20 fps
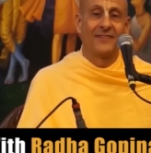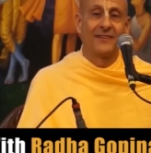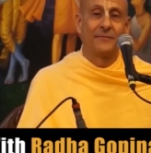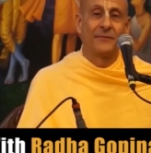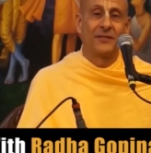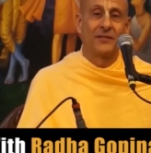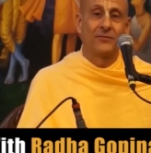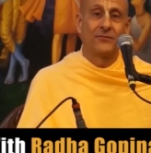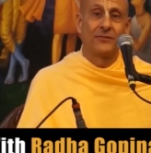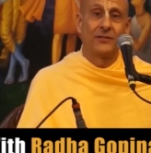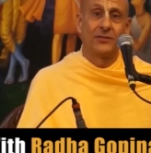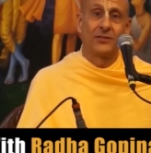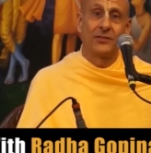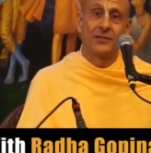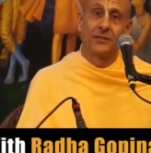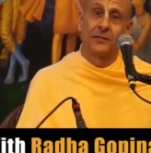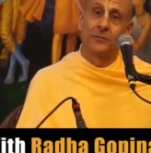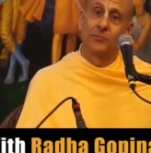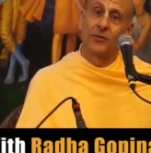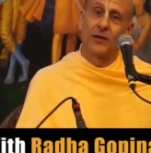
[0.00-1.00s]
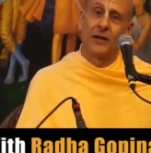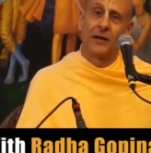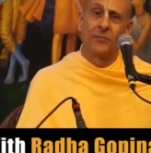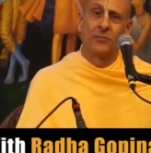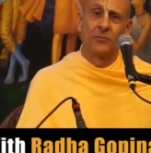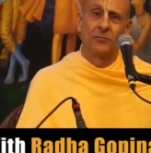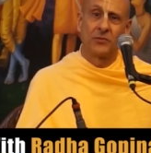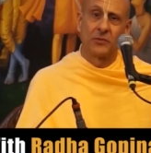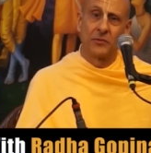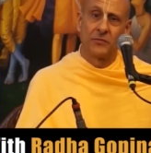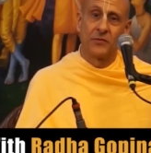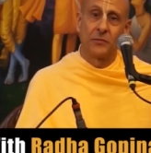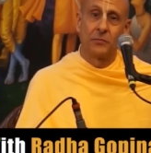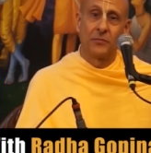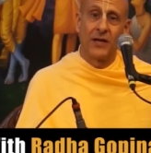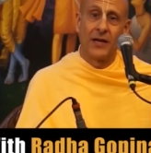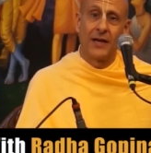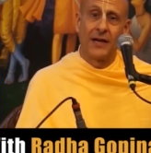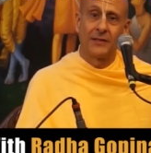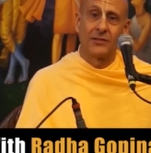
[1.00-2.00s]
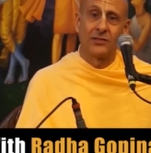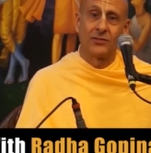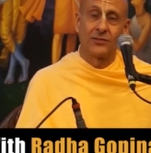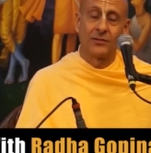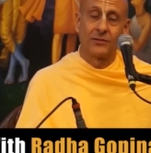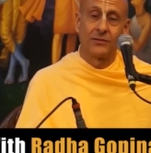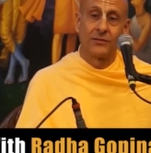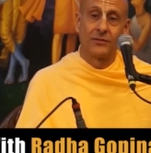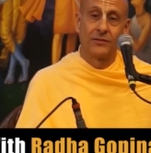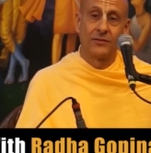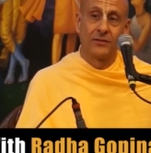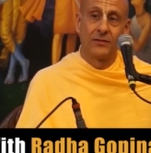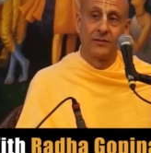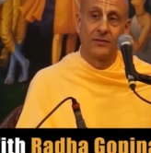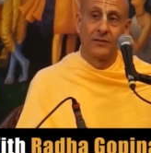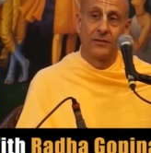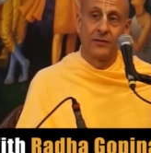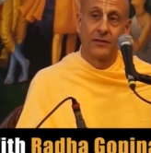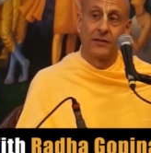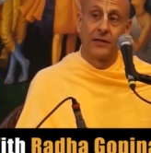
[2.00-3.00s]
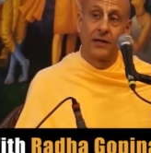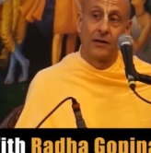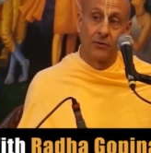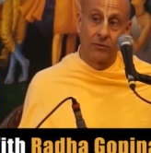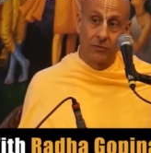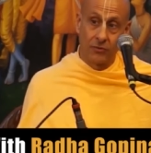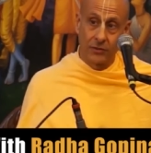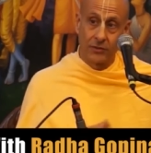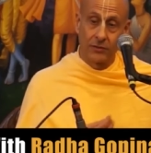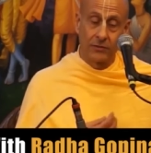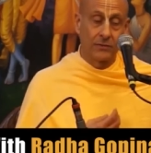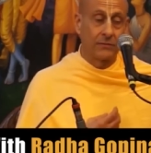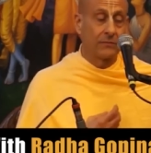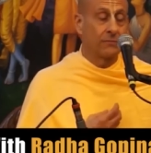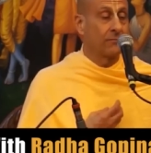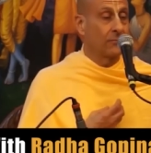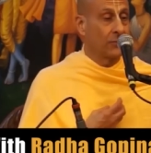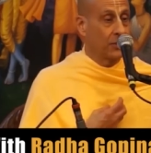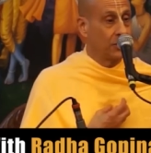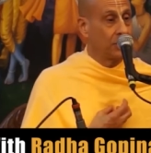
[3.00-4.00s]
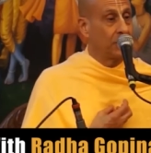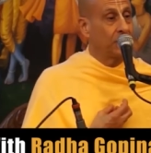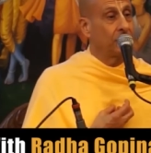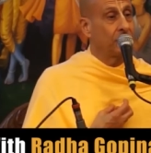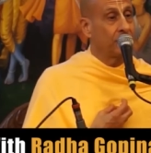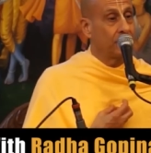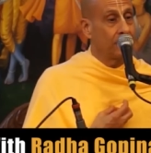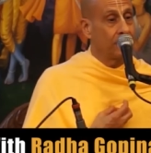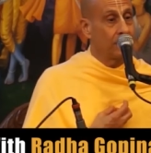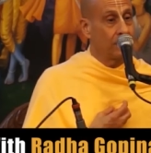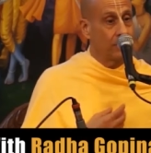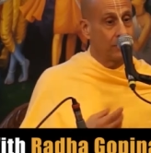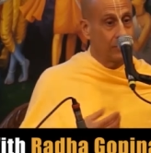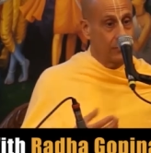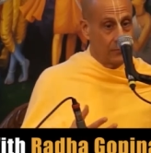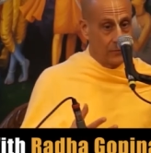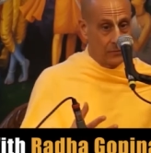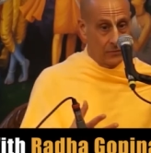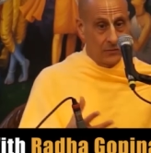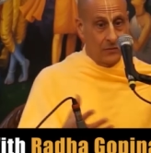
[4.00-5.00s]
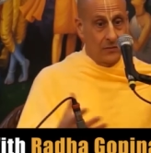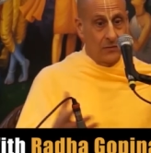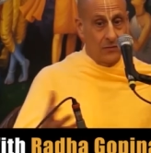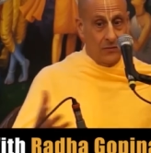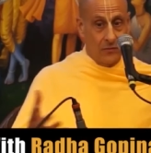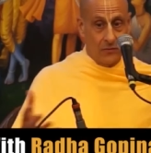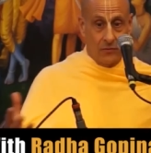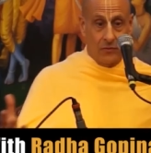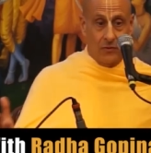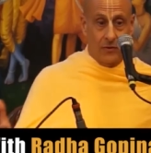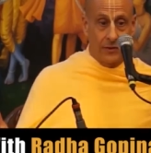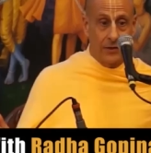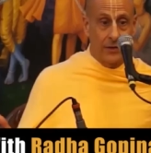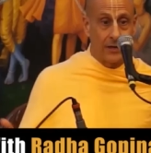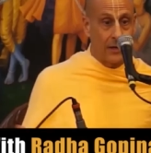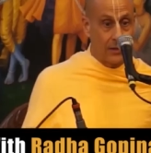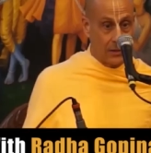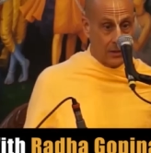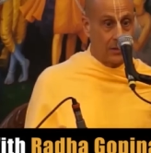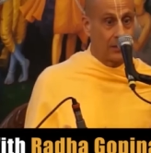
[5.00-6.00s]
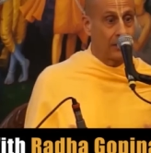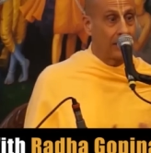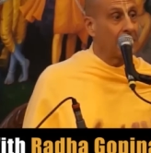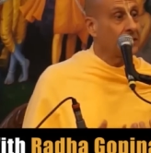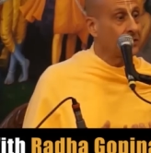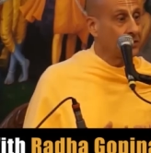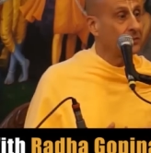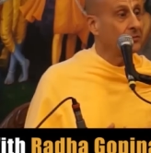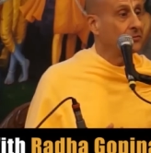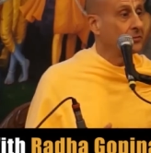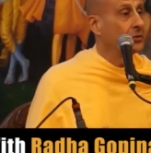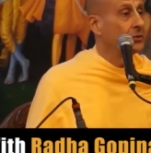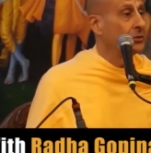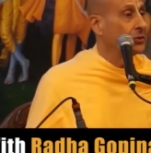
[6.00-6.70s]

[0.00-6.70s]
That means we see the problems of the past in our own condition or in our collective